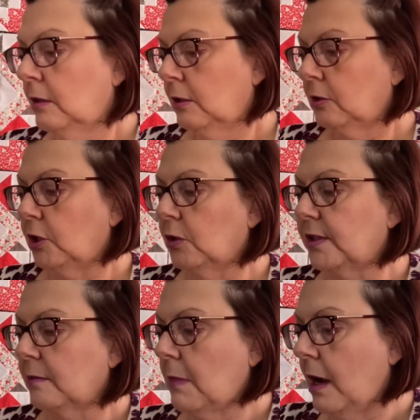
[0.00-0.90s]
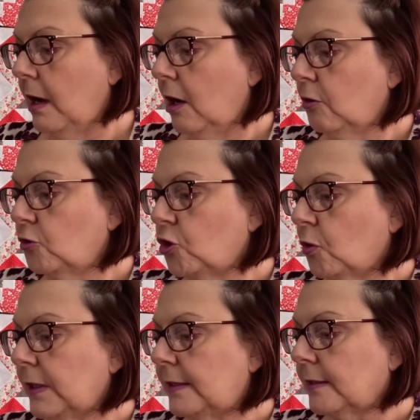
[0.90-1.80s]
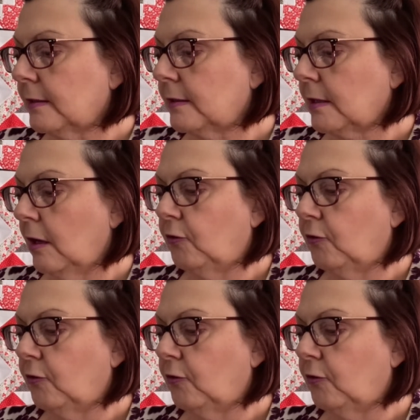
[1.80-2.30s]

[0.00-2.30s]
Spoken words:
using my own choices of